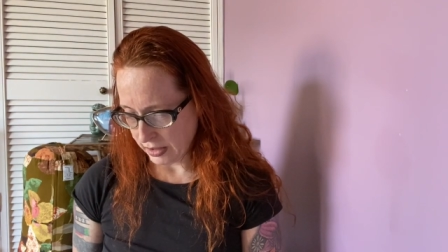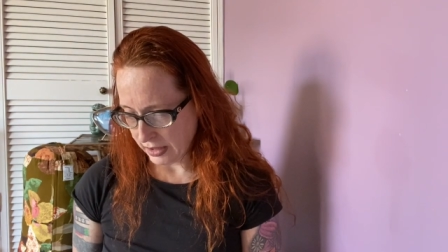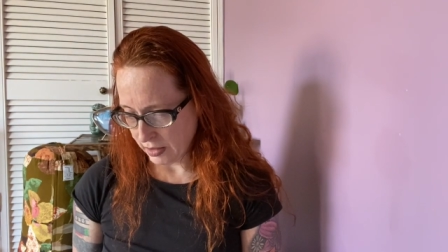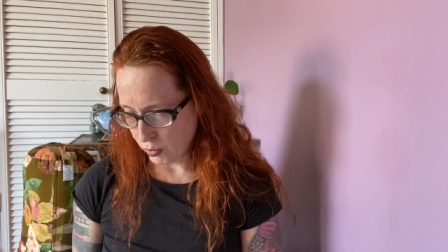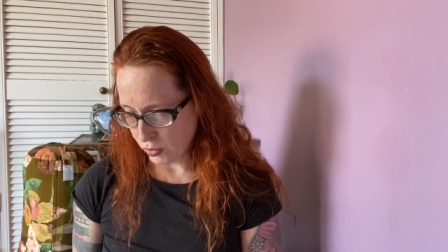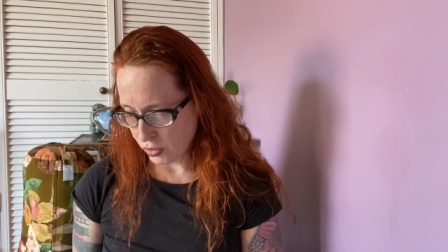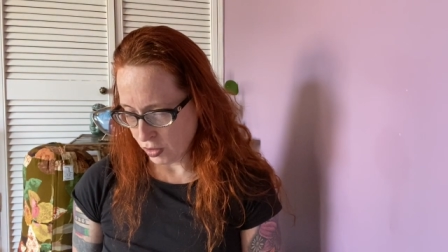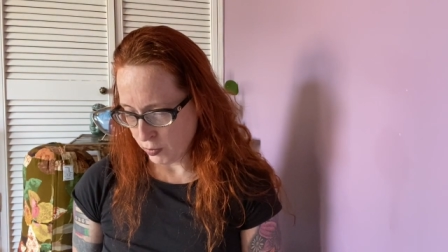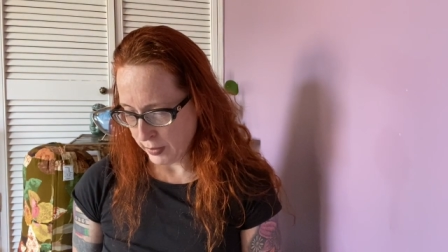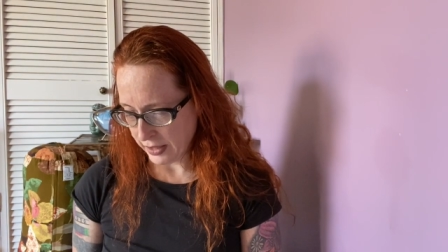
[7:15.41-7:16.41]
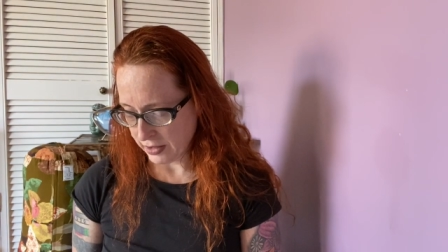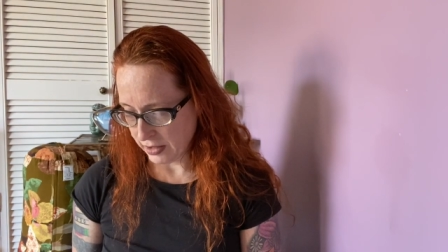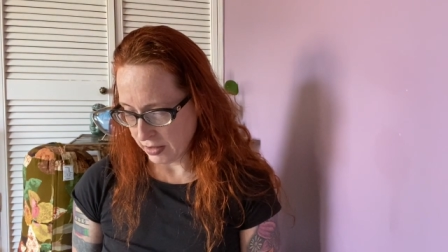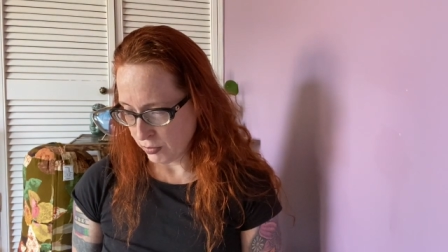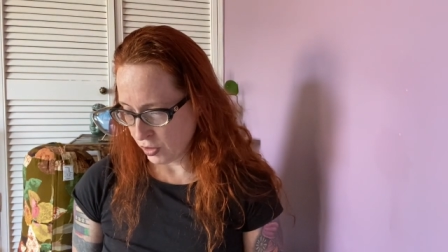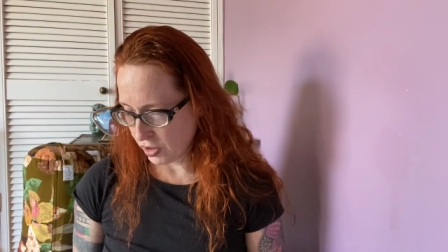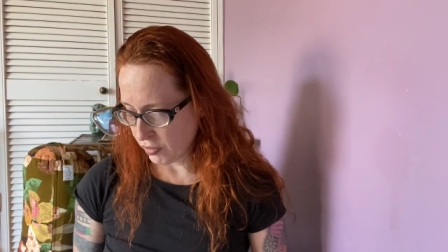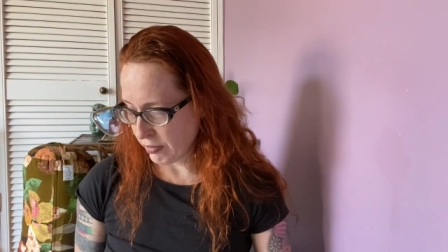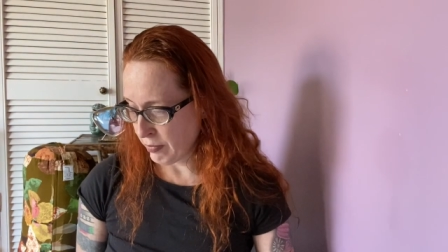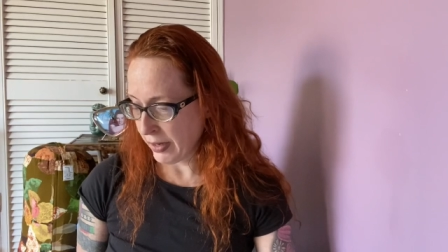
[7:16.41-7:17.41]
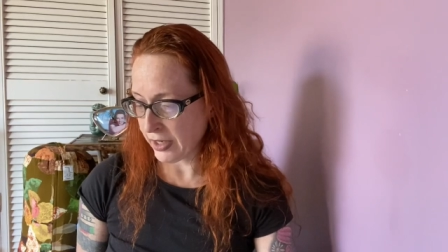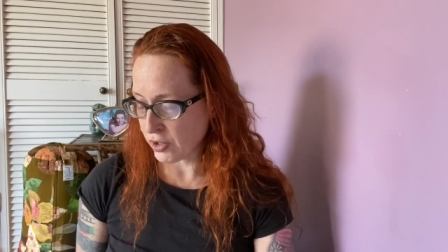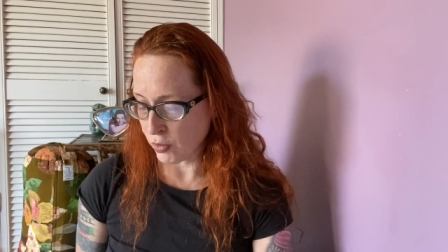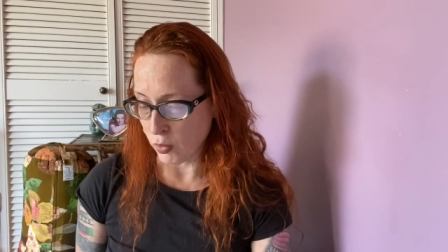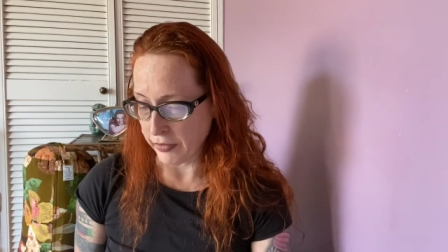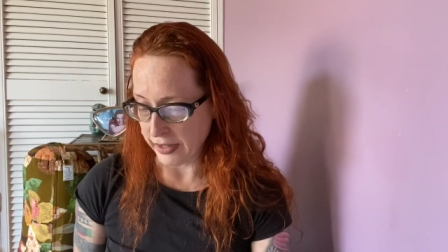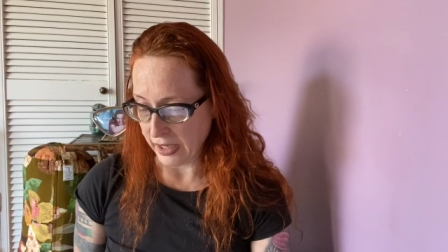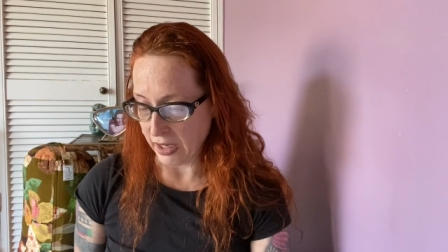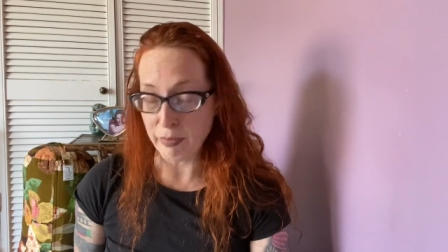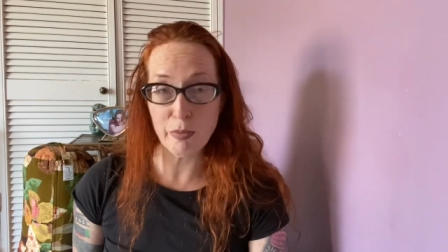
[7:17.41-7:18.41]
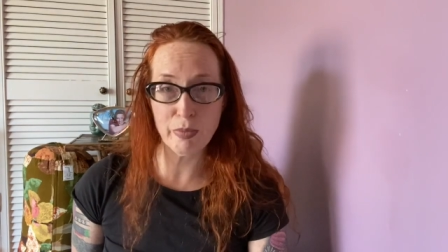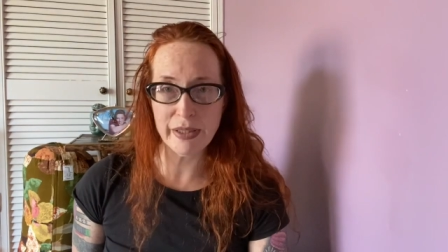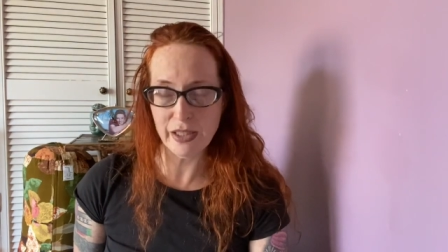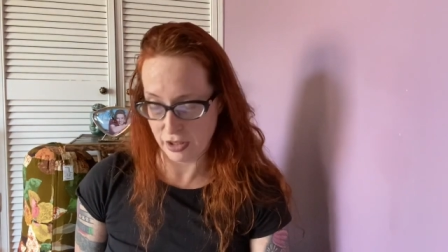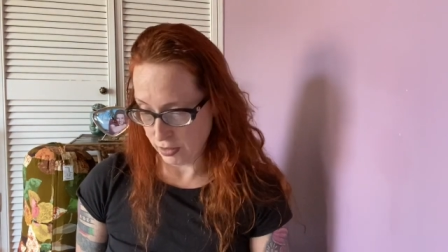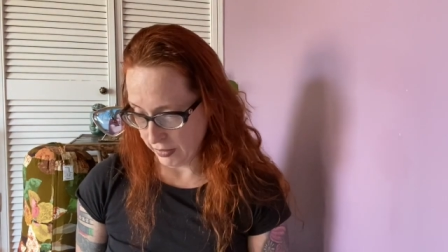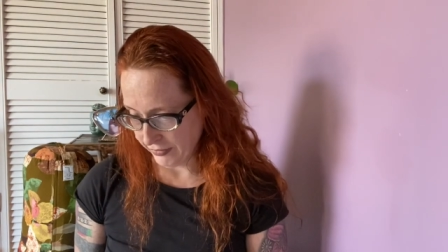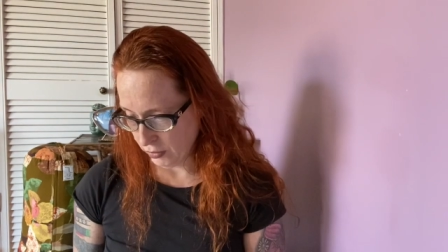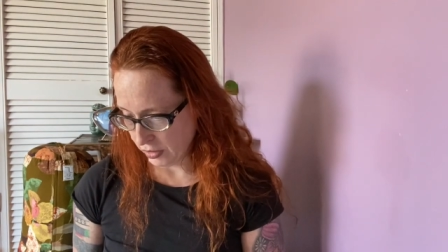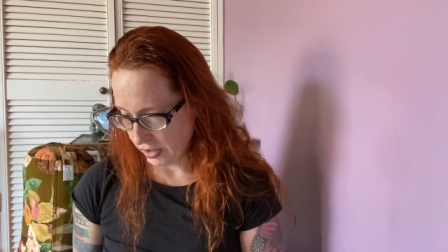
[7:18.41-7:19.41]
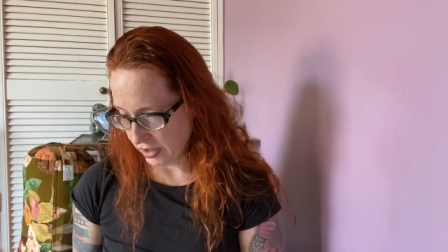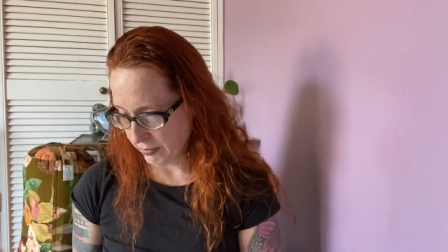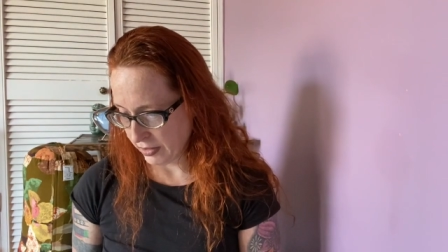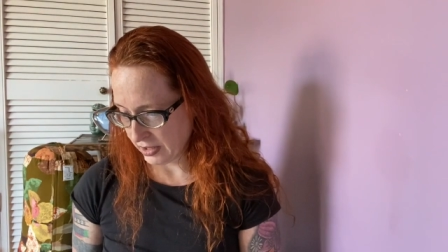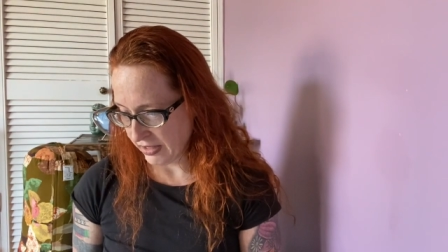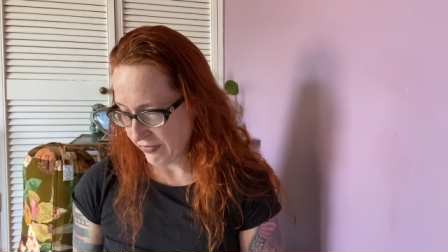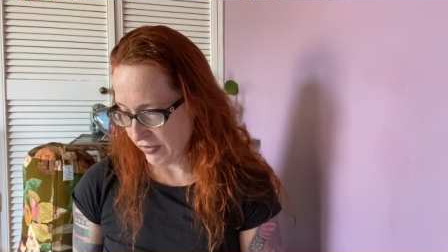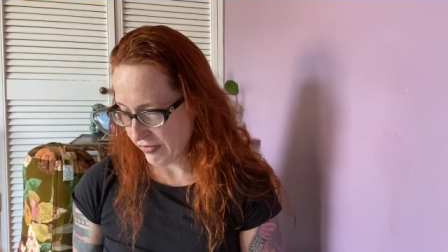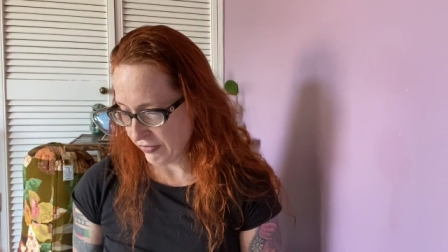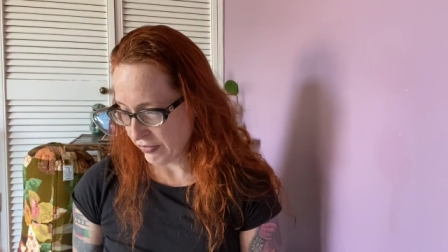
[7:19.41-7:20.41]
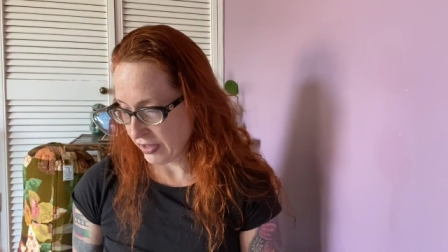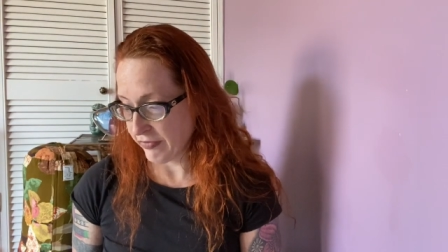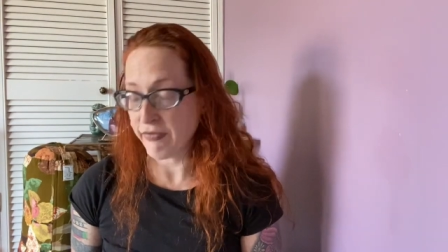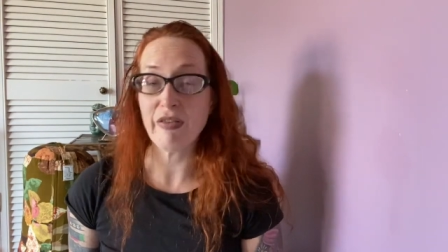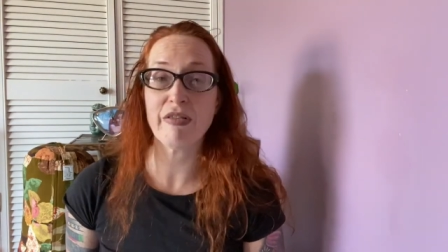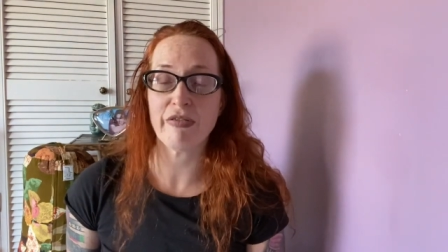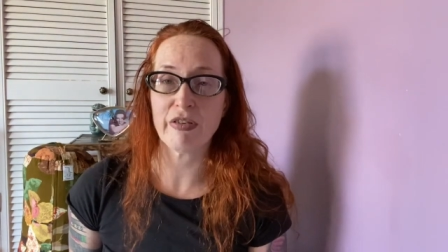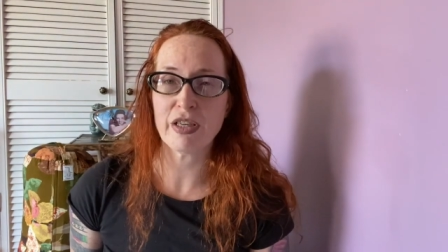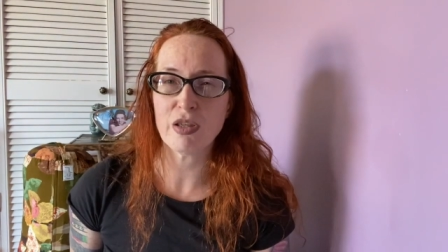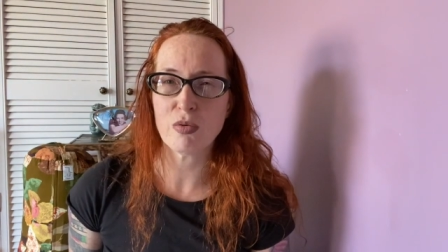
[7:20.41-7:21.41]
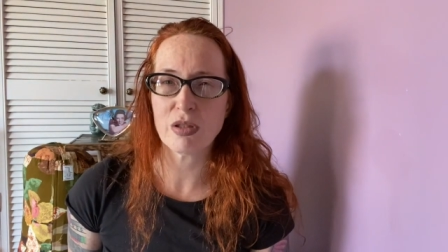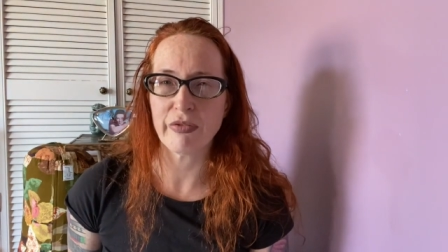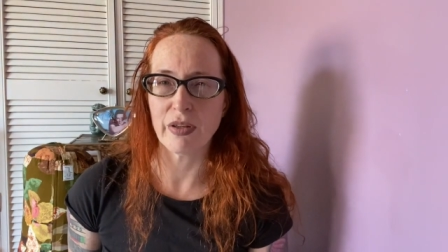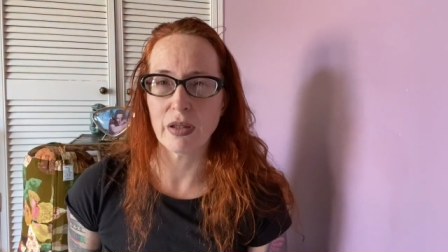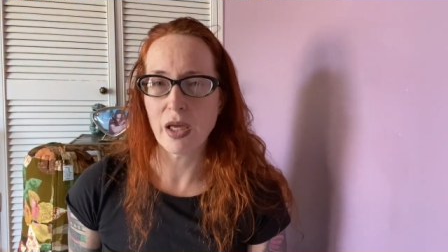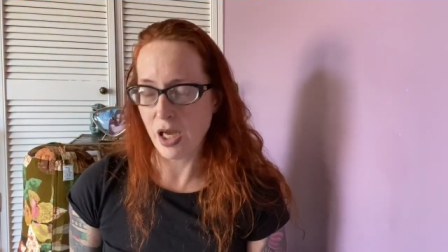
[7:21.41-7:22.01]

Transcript: I will go back to them just to remind you what they are, but please do have a look at them because they're very, very, very, very useful.